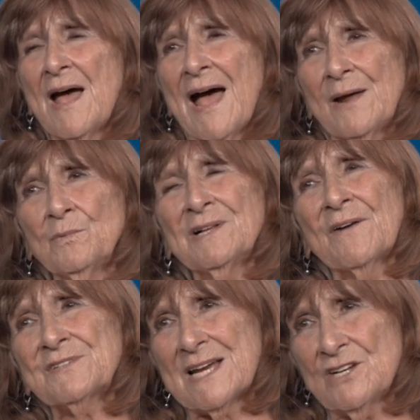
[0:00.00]
and we'll
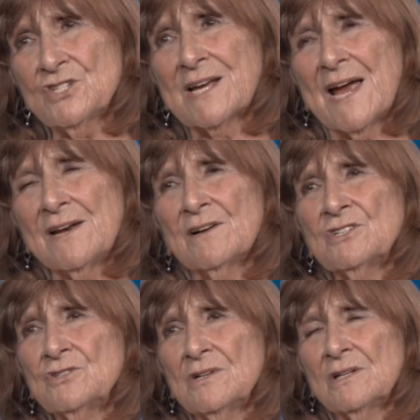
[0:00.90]
have to educate a,
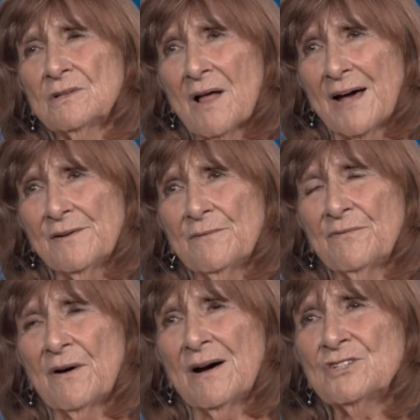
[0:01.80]
a lot of
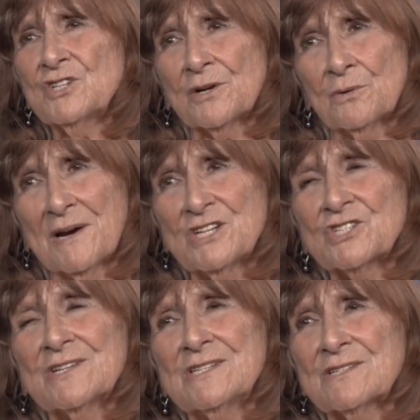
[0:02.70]
uh,
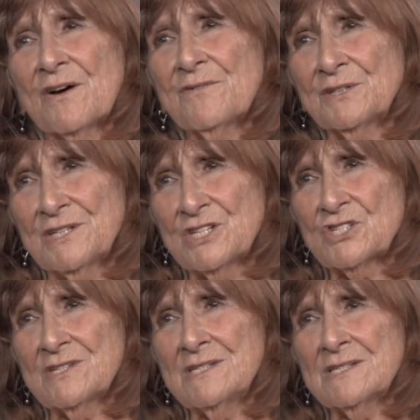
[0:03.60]
generations of
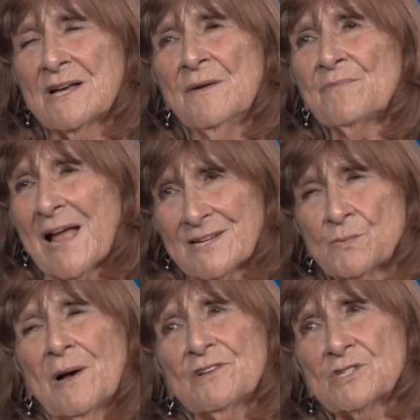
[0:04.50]
clinicians as
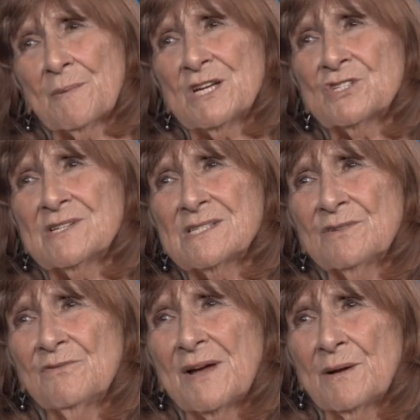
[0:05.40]
well as patients
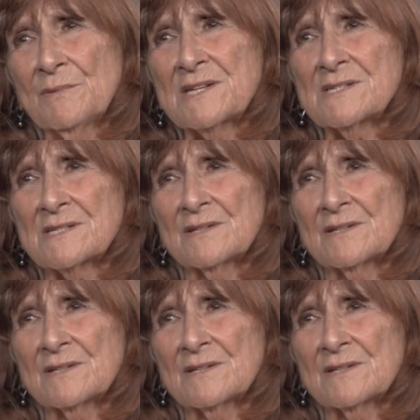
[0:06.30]
and families.